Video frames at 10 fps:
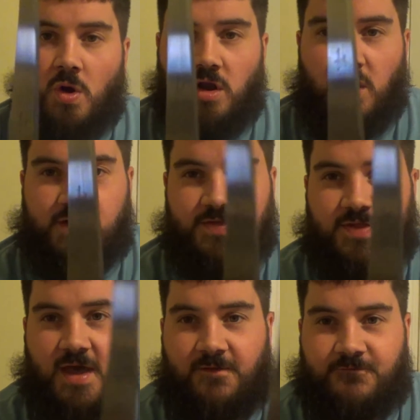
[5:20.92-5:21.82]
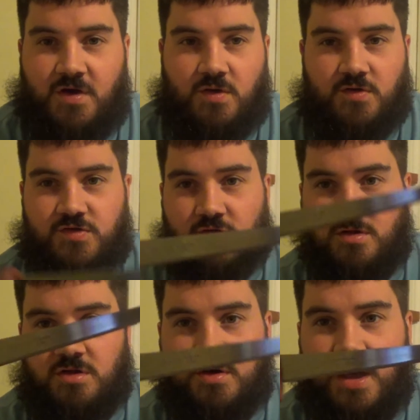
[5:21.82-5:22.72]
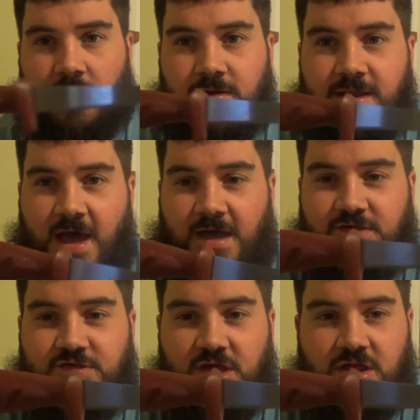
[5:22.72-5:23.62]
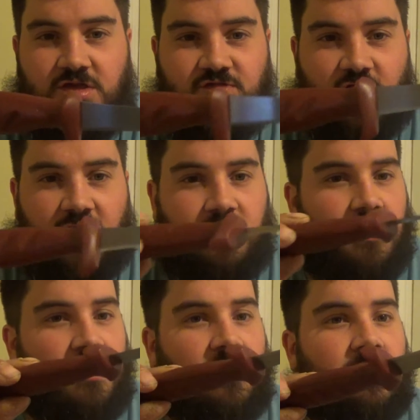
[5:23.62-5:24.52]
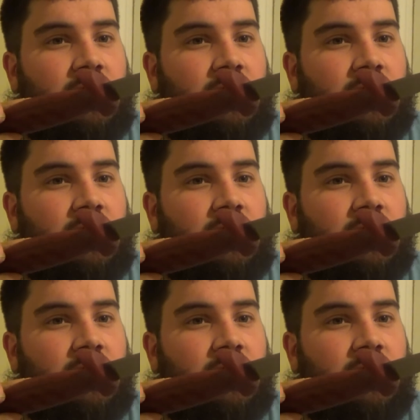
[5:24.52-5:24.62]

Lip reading: Look at that, folks. Look how nice that is right there.